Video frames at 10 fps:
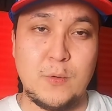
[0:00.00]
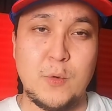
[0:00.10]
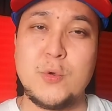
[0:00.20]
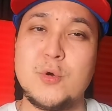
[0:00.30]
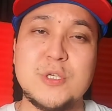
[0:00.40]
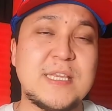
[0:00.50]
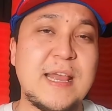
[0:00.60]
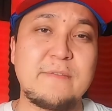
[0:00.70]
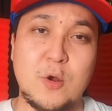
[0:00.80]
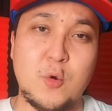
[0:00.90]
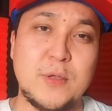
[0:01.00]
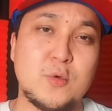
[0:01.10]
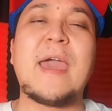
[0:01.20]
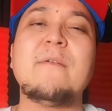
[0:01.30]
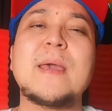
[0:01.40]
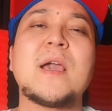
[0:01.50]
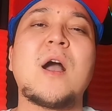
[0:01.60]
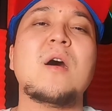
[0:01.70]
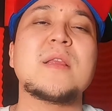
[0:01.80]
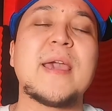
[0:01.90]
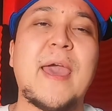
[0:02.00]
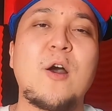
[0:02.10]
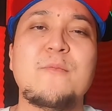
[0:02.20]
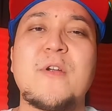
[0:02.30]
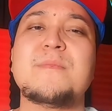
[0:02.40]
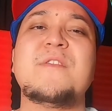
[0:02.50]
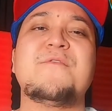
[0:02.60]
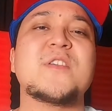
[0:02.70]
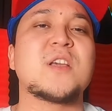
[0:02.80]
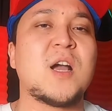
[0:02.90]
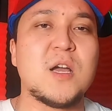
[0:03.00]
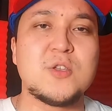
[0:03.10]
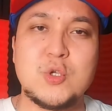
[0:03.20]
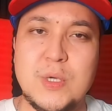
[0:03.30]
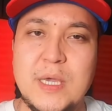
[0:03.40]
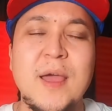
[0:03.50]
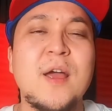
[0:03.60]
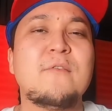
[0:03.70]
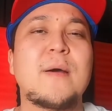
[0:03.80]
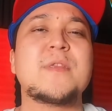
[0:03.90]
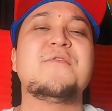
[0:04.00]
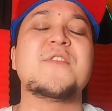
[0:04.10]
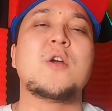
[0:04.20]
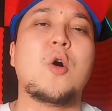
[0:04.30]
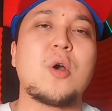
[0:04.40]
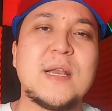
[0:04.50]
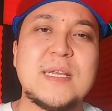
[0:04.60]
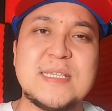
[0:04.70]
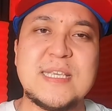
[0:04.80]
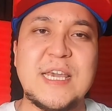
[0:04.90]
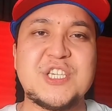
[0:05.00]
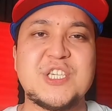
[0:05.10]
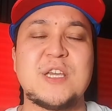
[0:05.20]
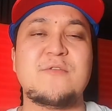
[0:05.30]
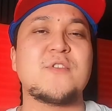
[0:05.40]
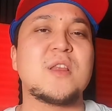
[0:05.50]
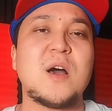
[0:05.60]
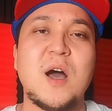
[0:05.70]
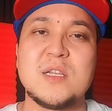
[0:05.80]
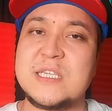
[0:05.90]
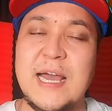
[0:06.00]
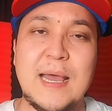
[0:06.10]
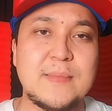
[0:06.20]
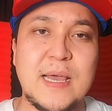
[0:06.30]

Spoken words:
Uyghurs never quit. We have been calling help from different country, from different organization for a long time.